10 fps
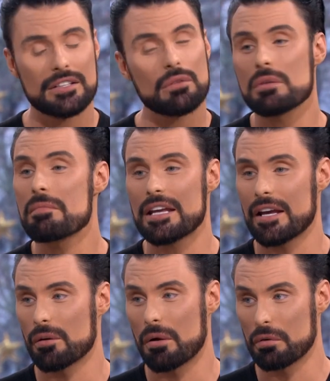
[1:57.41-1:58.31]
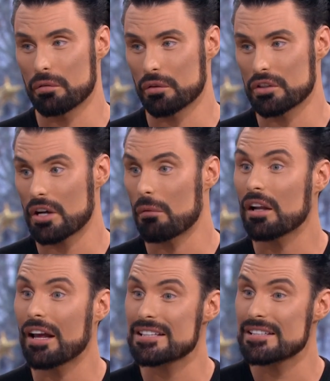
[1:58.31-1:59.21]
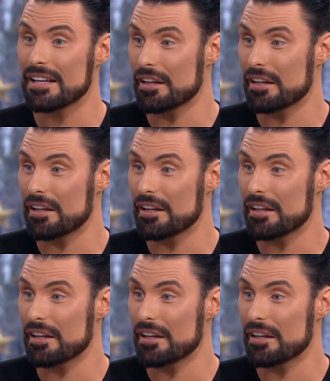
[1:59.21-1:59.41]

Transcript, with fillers: I don't want to meet anyone before the show. I like seeing